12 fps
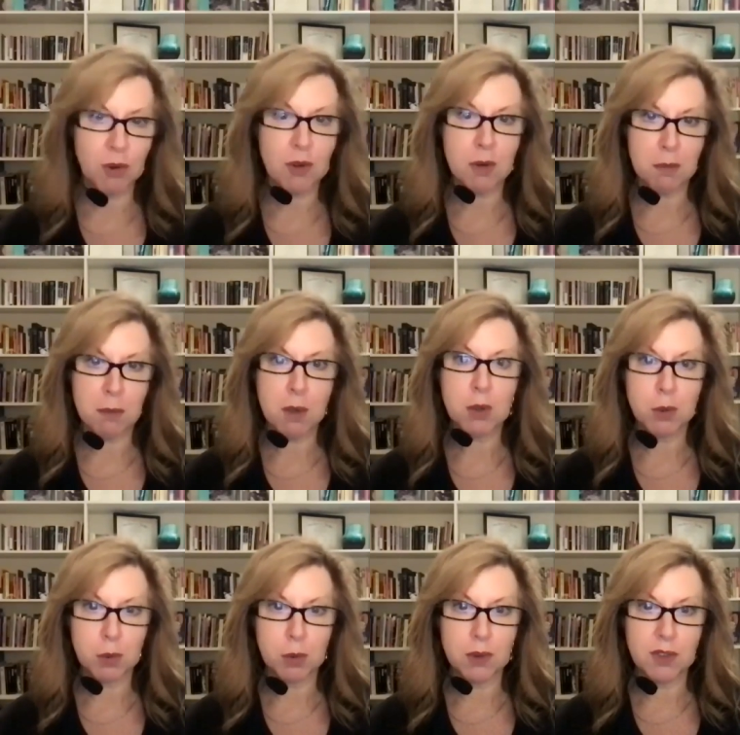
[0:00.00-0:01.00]
certain
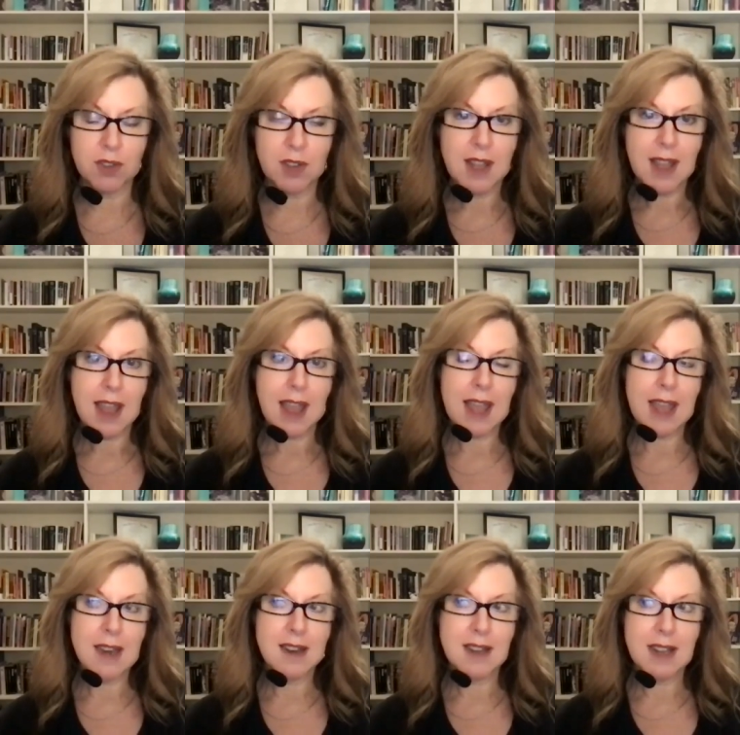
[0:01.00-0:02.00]
modes
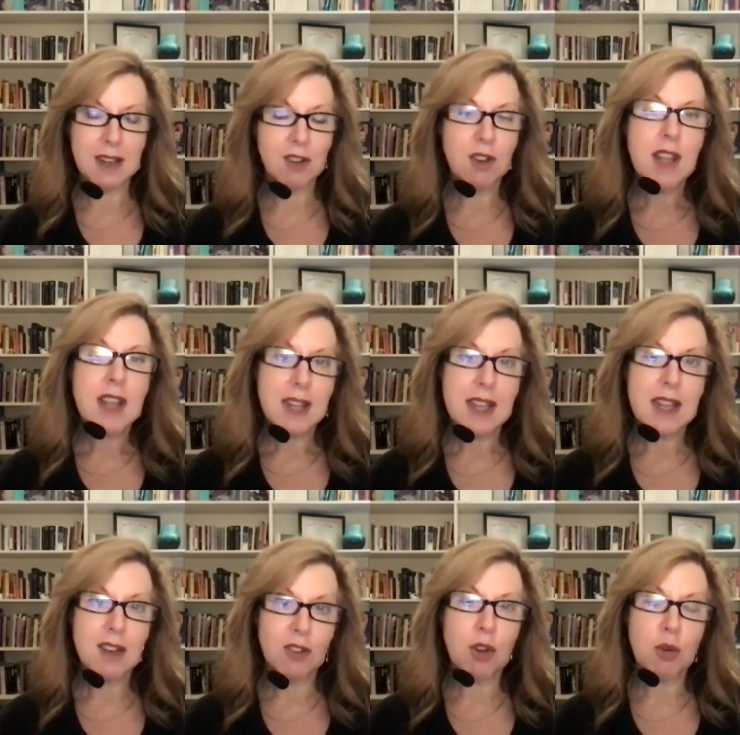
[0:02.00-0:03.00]
and it
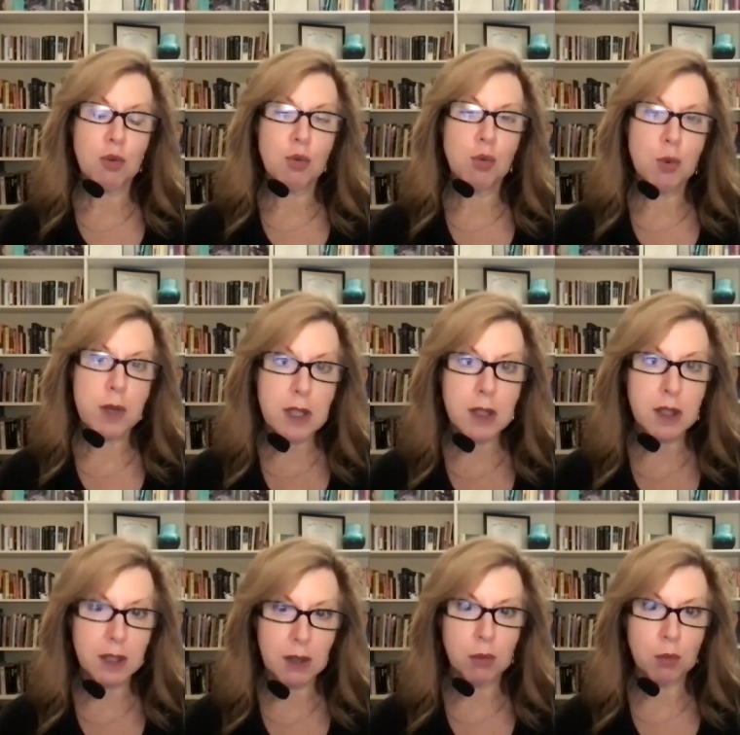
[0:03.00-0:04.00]
it's
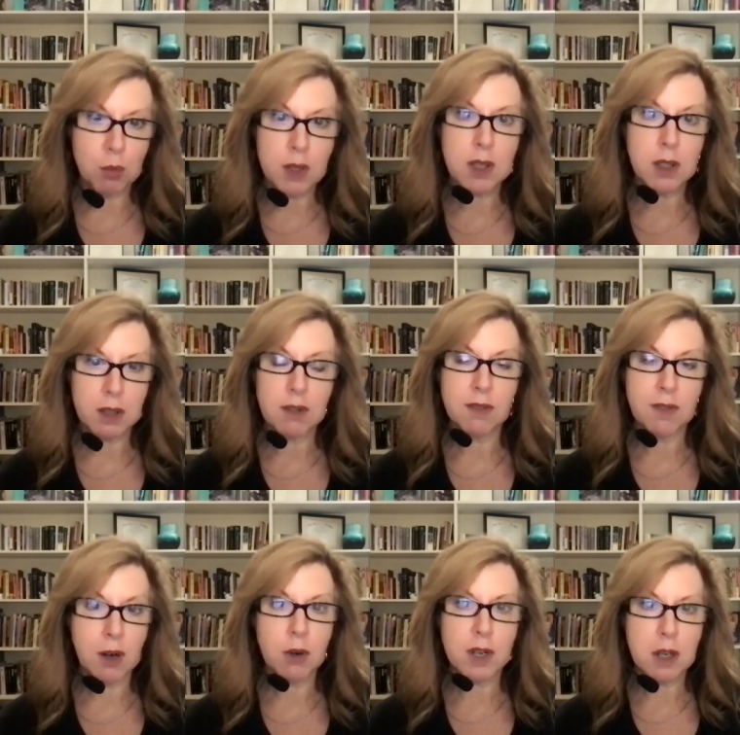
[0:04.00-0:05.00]
really, really
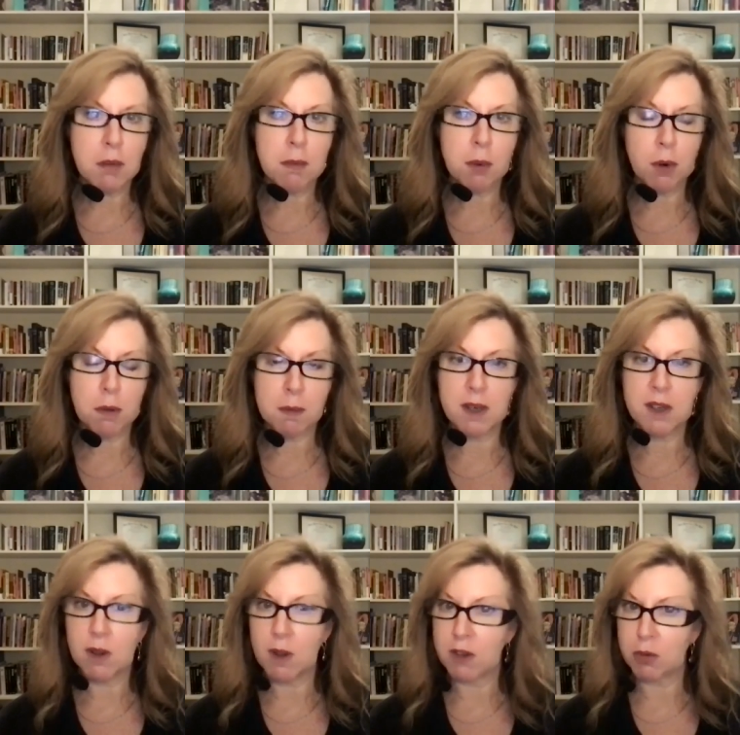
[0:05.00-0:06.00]
very
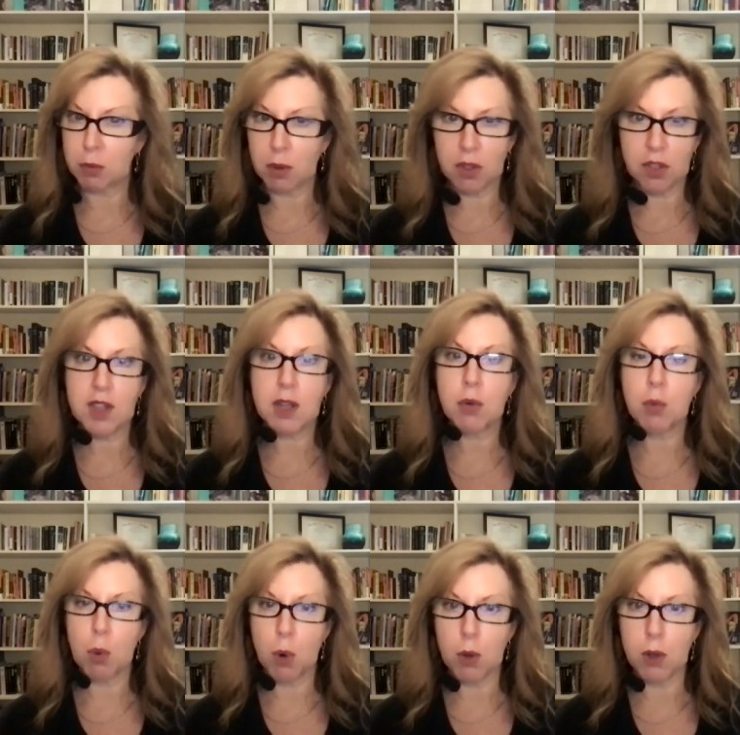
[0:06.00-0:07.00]
compartmentalized with thick
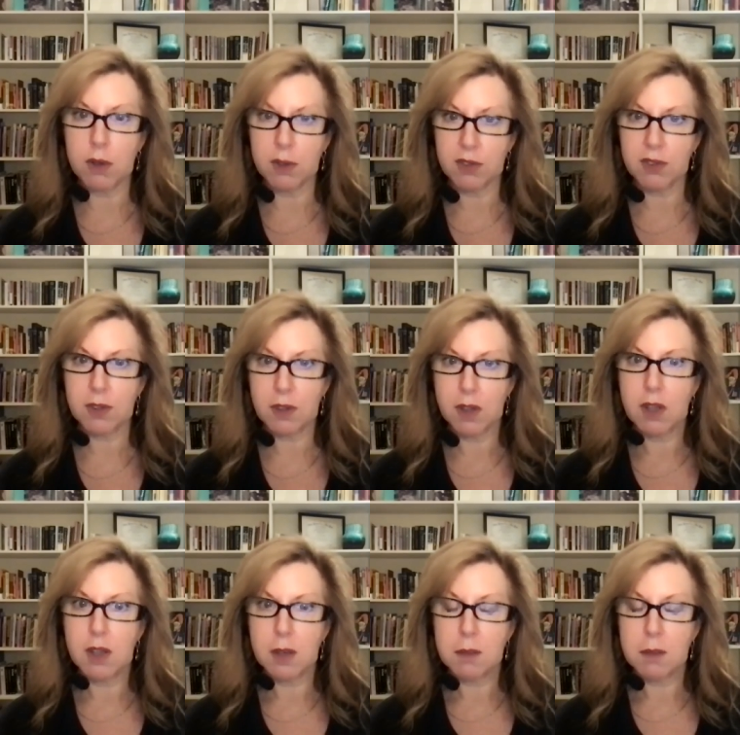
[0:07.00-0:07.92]
walls